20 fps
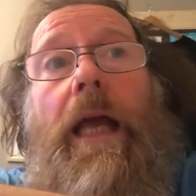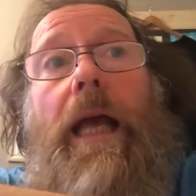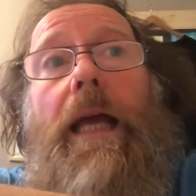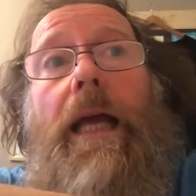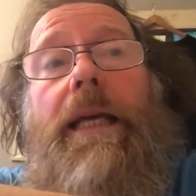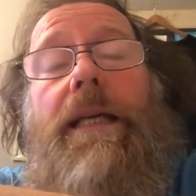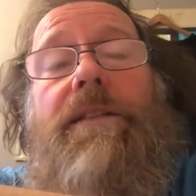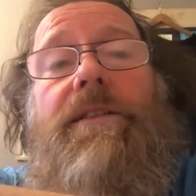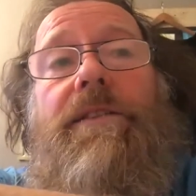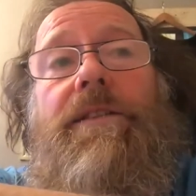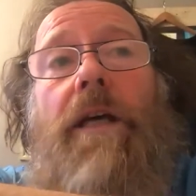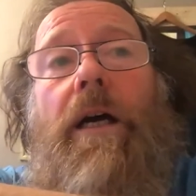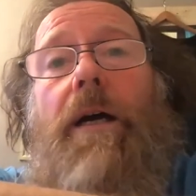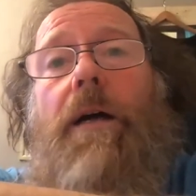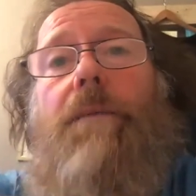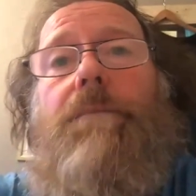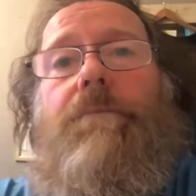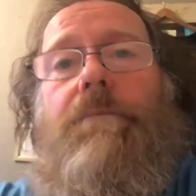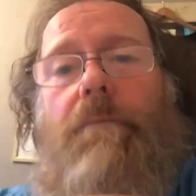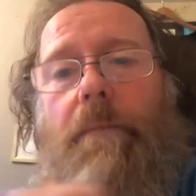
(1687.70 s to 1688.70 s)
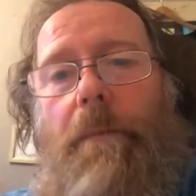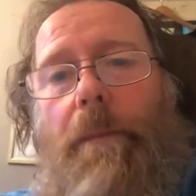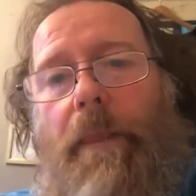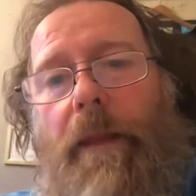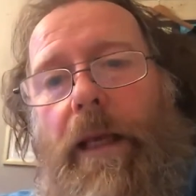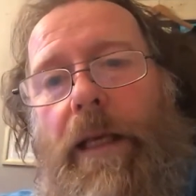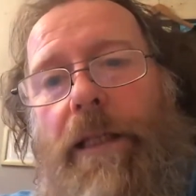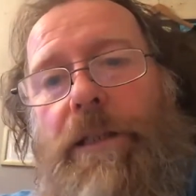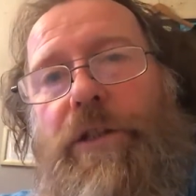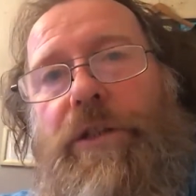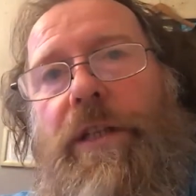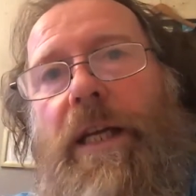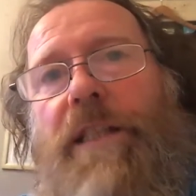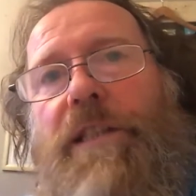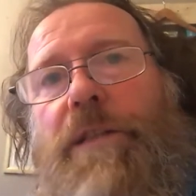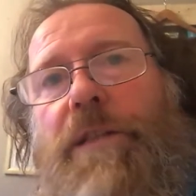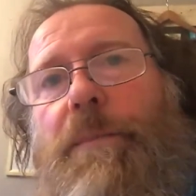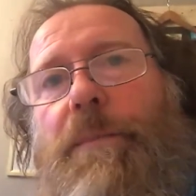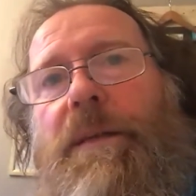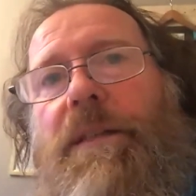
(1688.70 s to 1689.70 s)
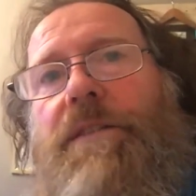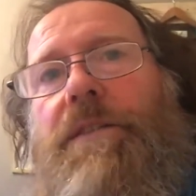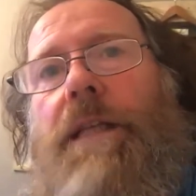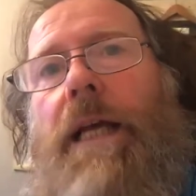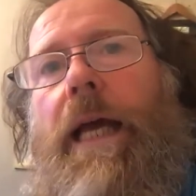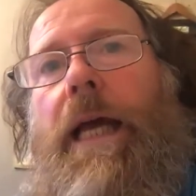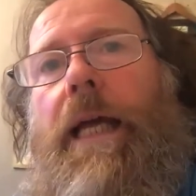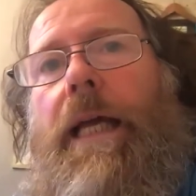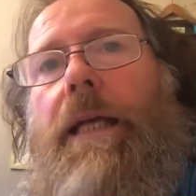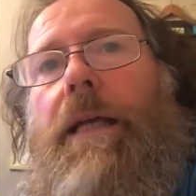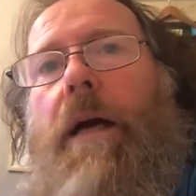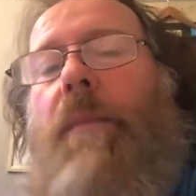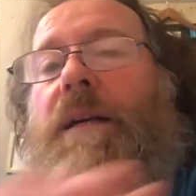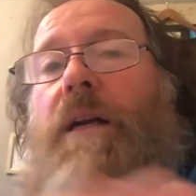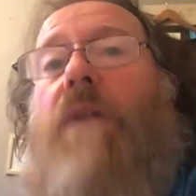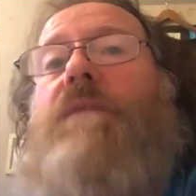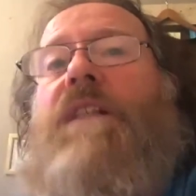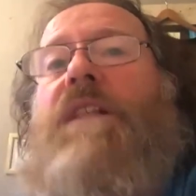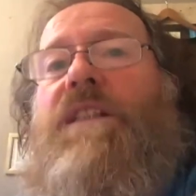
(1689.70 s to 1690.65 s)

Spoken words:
is in Shakespeare's day, I mean, like